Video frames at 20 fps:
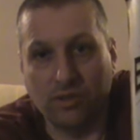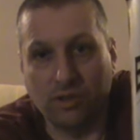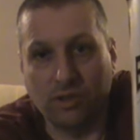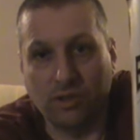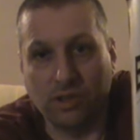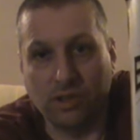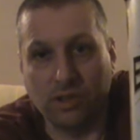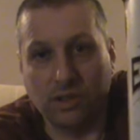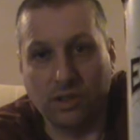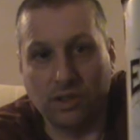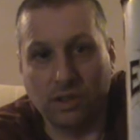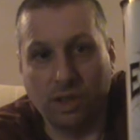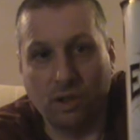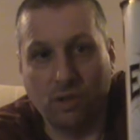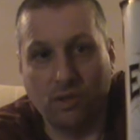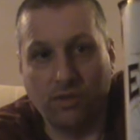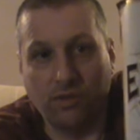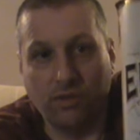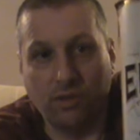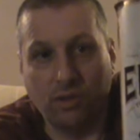on Richter
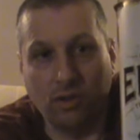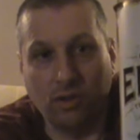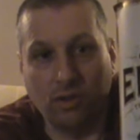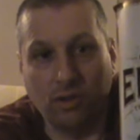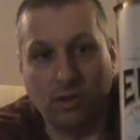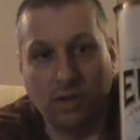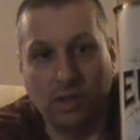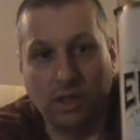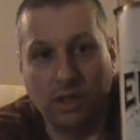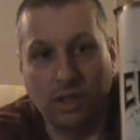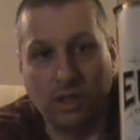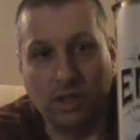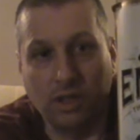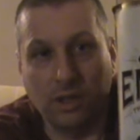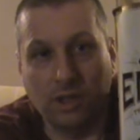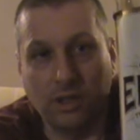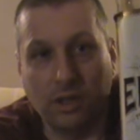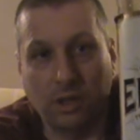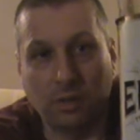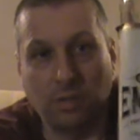scale for the
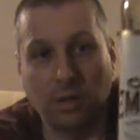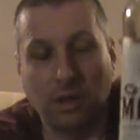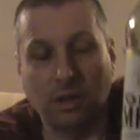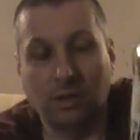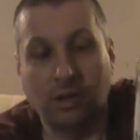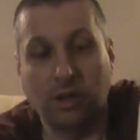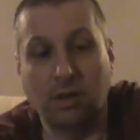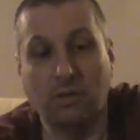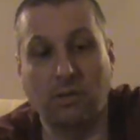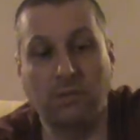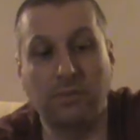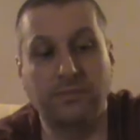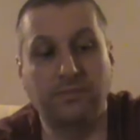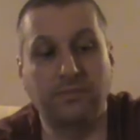India Pale Ale.